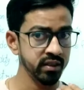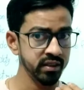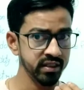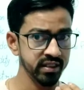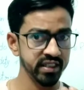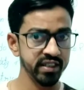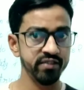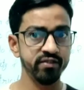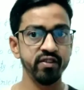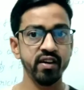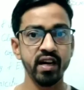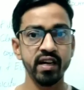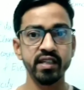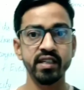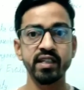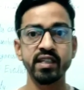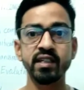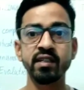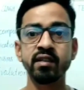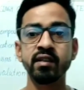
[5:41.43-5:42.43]

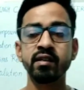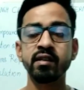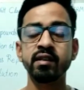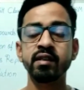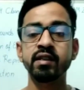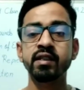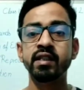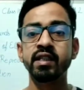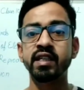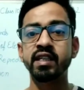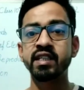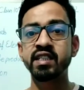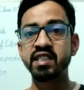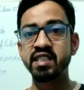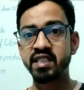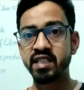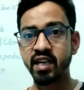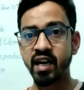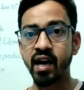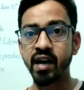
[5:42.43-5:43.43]
divided in
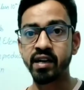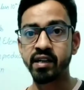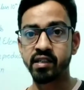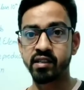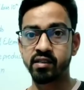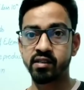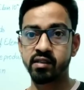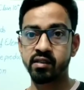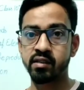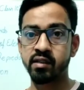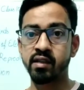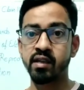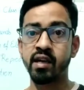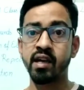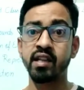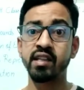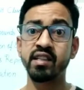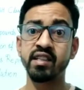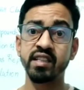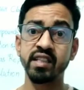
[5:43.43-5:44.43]
triads,
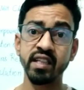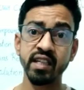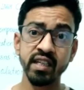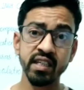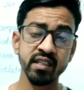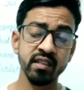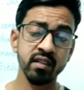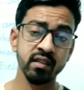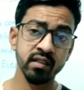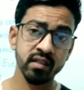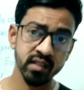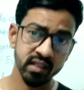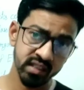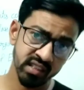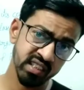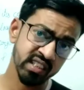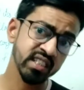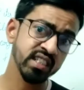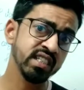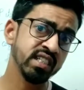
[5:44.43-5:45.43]
and
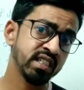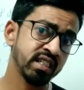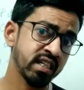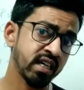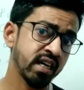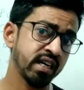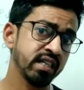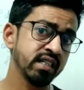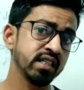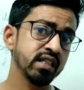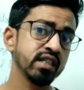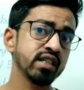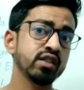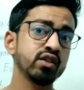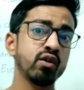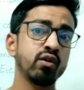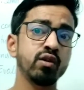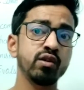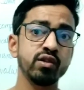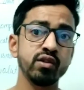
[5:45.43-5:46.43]
these triads is
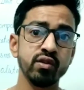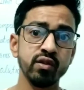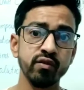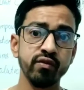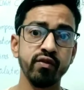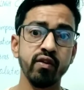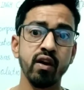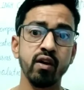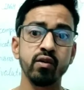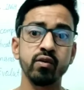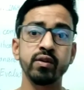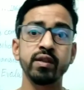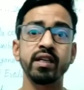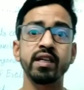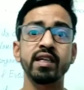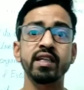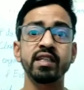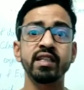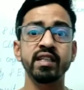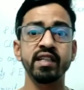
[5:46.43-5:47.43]
also found
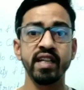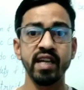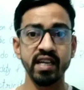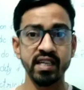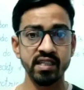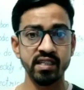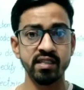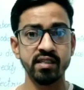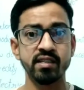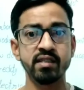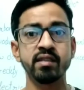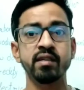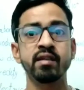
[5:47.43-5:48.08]
in next